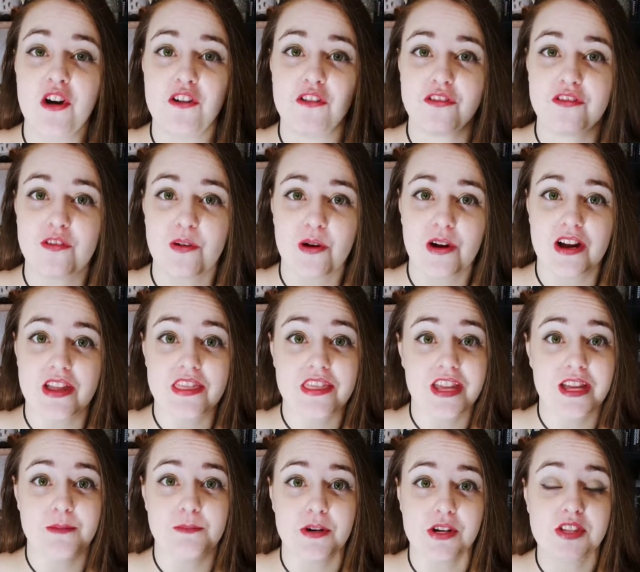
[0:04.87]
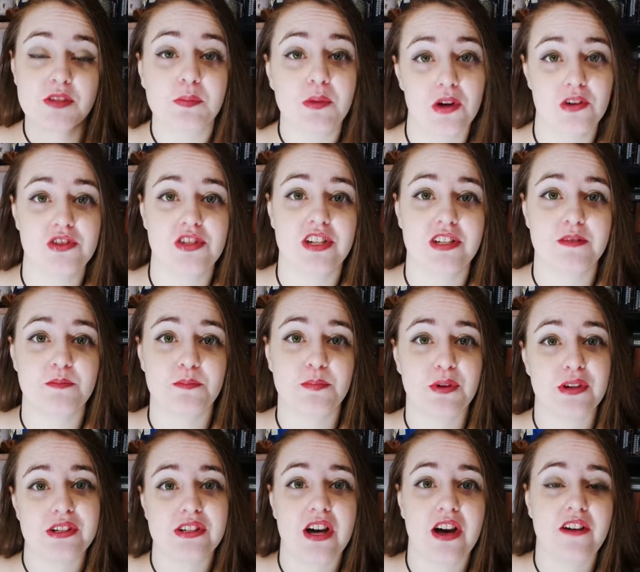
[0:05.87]
for the Booksplosion
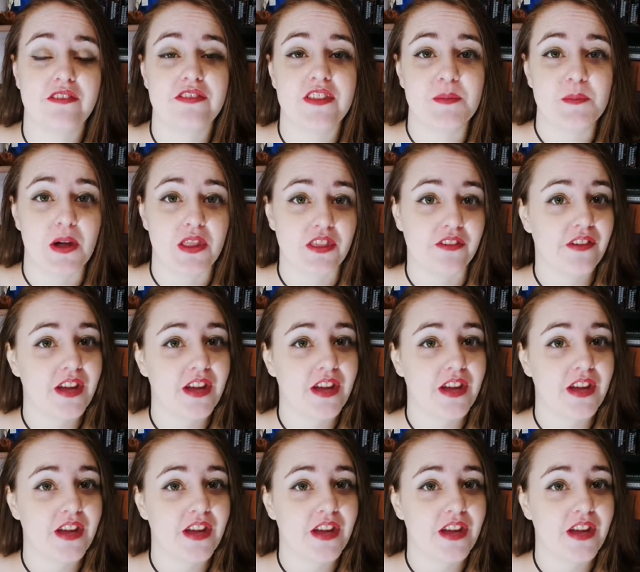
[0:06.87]
book of the month of